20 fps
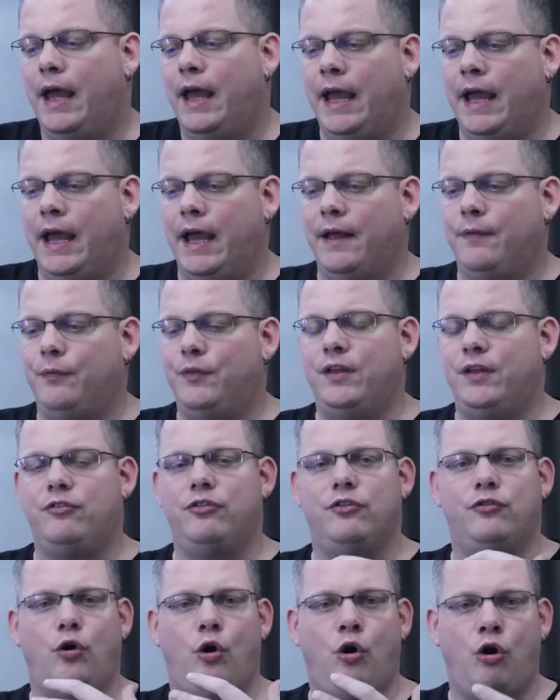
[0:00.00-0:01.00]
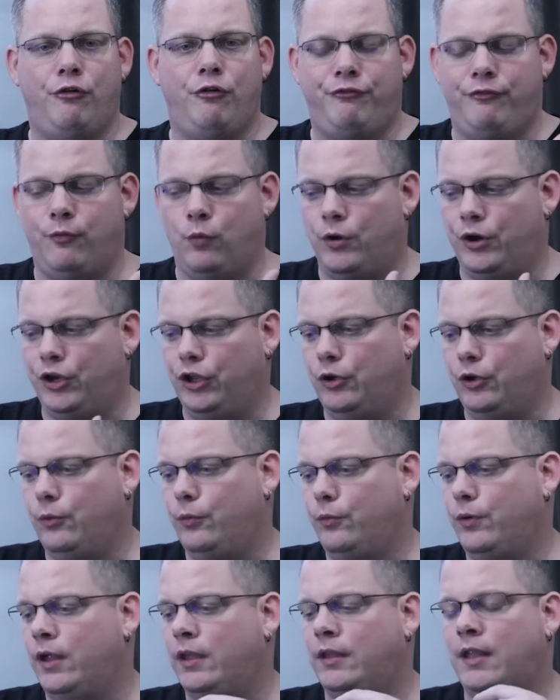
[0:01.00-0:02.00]
And this is all for
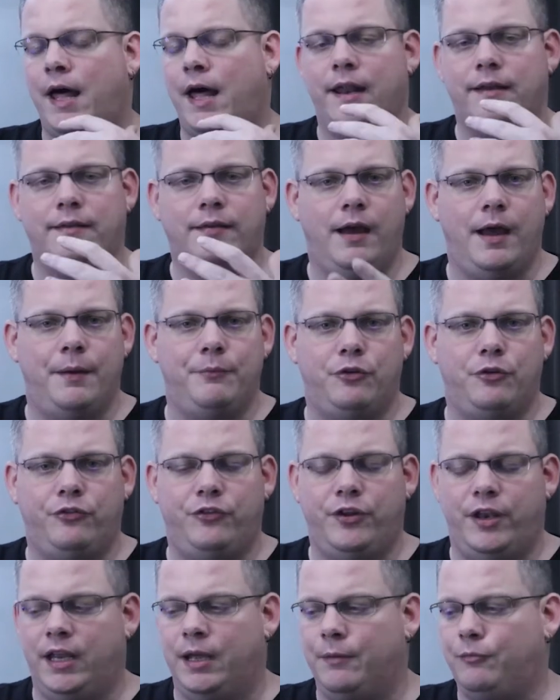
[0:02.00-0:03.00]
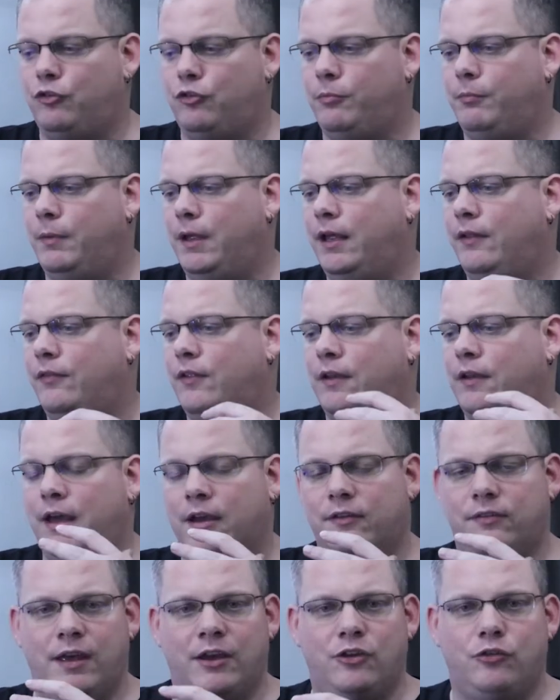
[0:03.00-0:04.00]
you. A lot of times they're sitting up to me. The
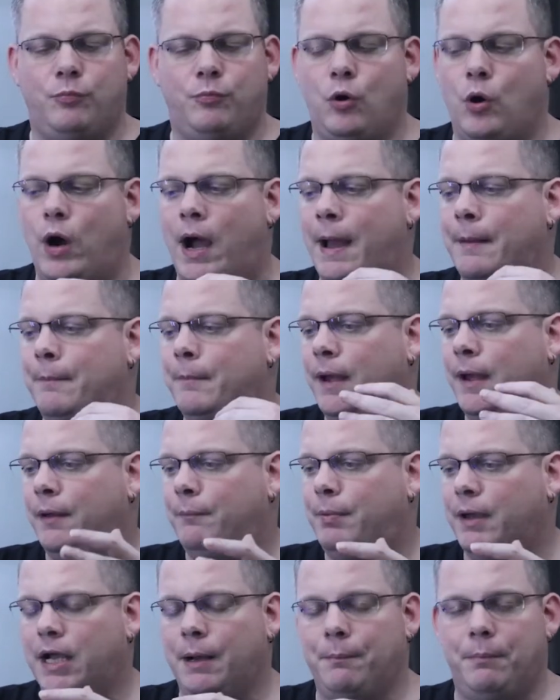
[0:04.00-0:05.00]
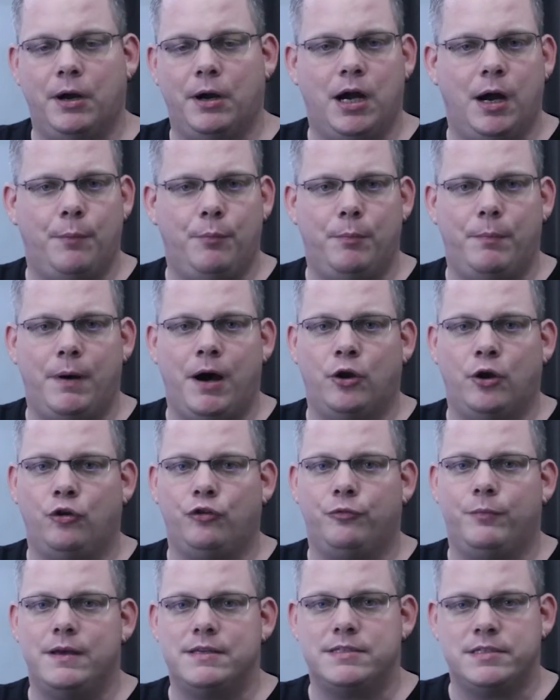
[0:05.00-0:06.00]
next expo, I may pick up a couple
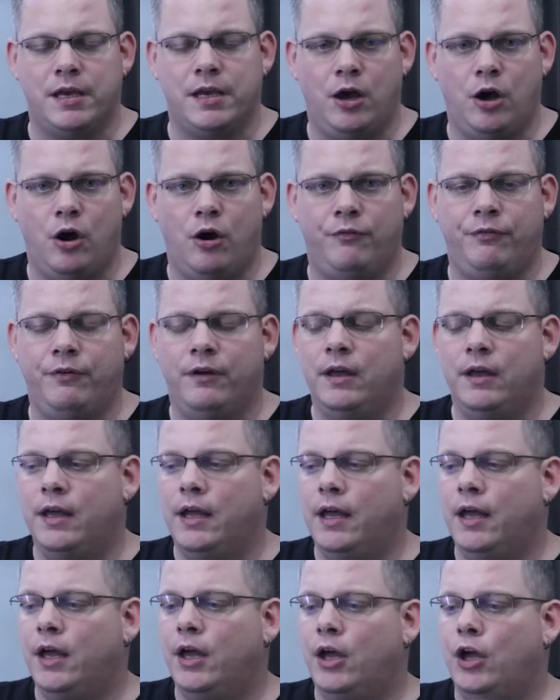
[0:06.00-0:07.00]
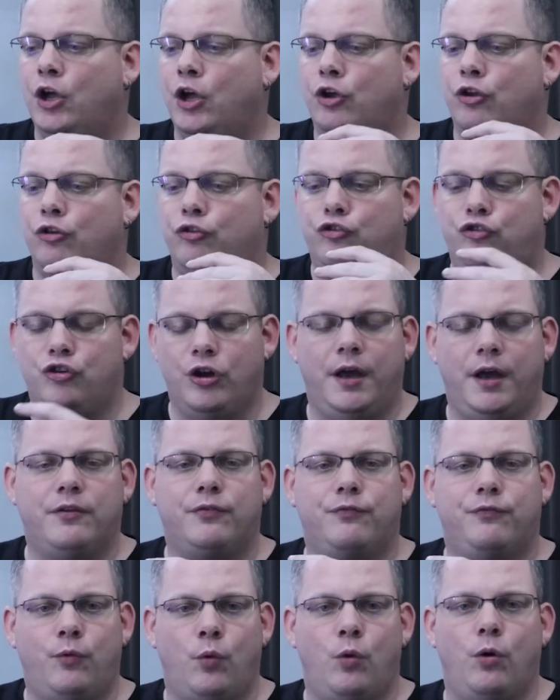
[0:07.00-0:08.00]
bottles myself,
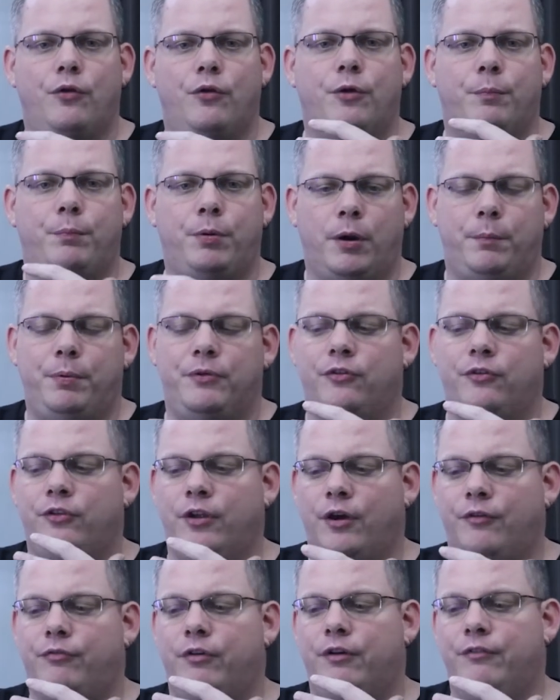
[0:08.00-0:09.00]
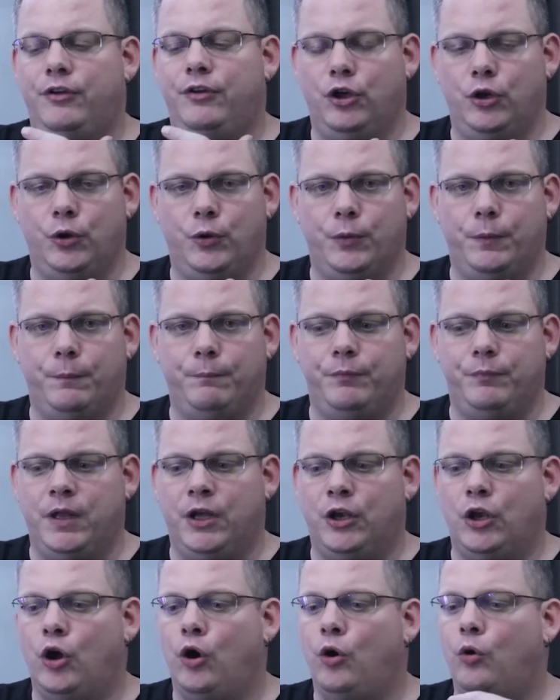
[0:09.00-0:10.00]
just for the purposes of review,
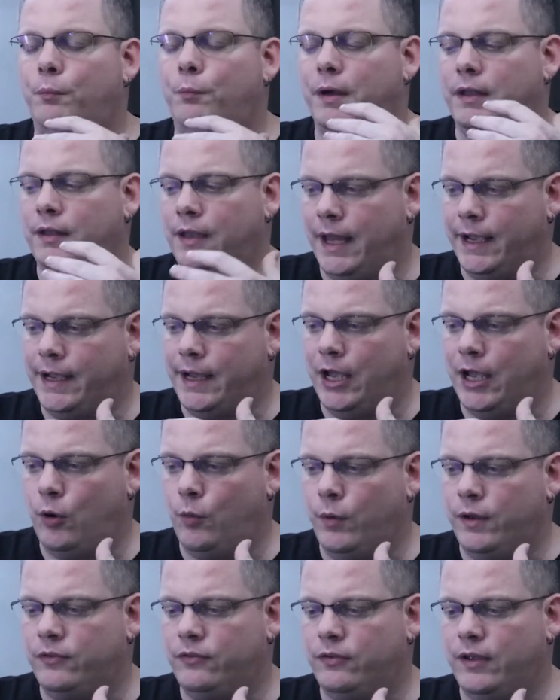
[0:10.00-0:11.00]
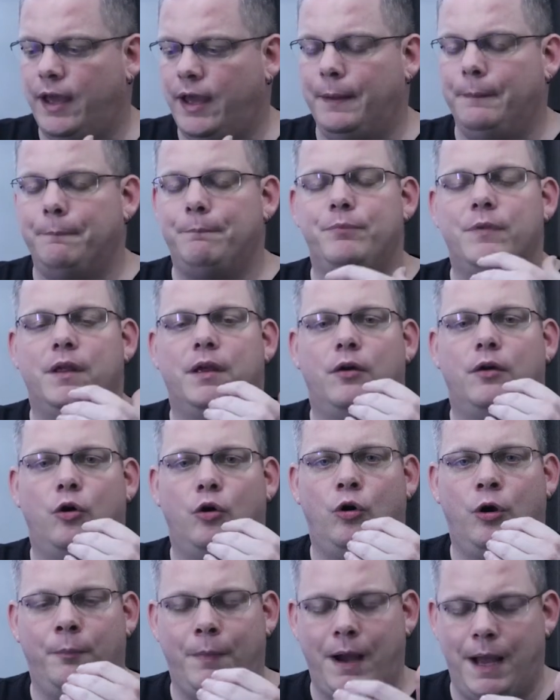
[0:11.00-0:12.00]
But like I always say,
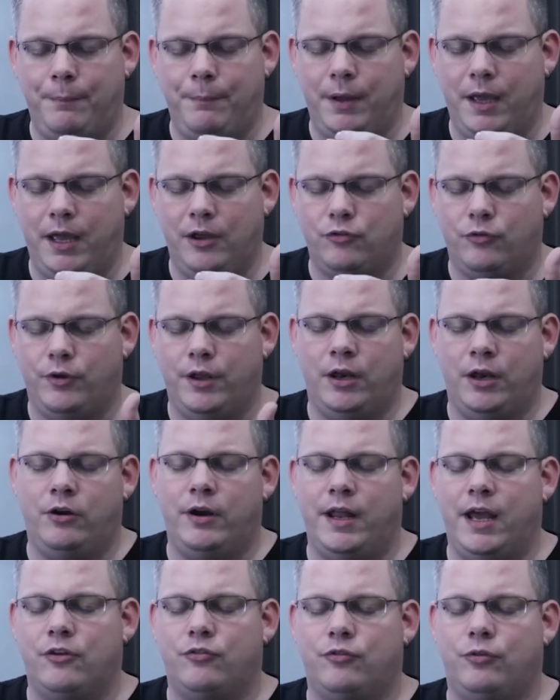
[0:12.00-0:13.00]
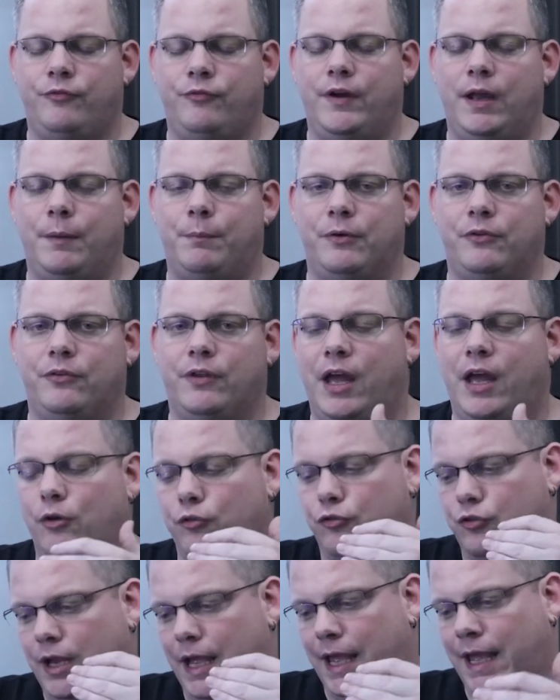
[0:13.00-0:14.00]
on my page on International Vapors
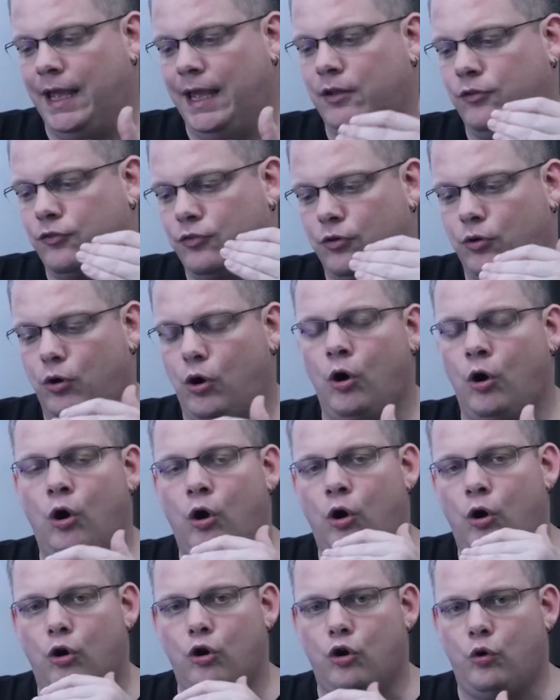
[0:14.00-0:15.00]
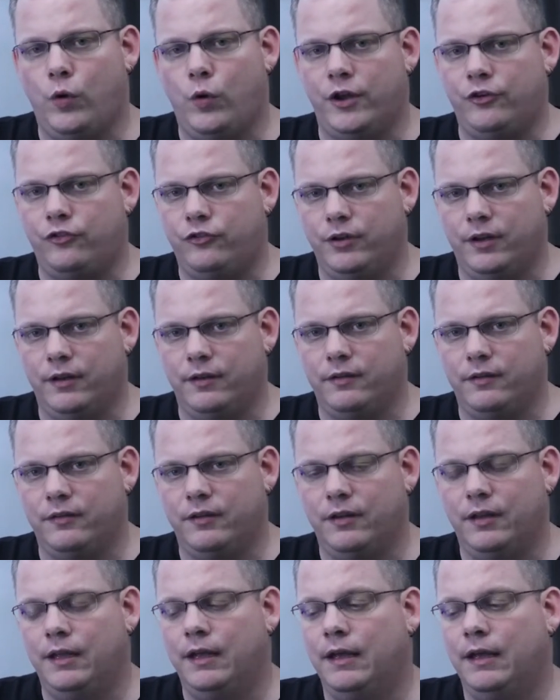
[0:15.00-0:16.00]
Lounge, answer all questions.